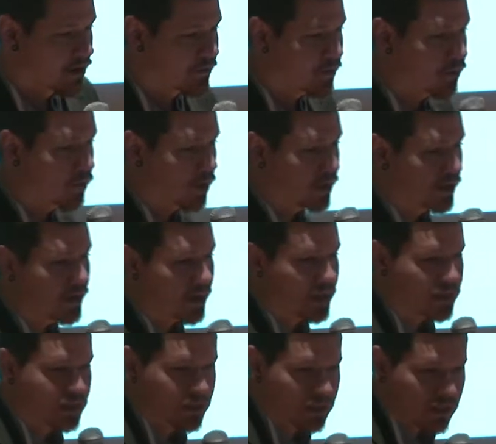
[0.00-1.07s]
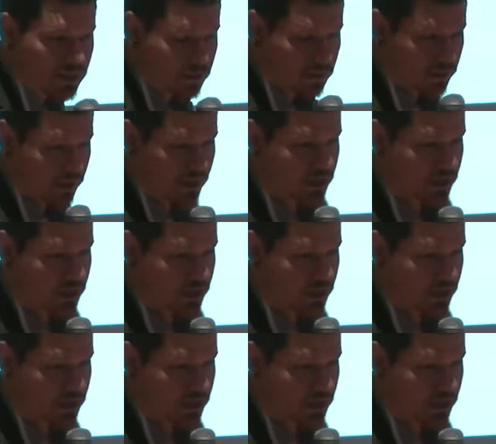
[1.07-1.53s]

Number 1 is SQL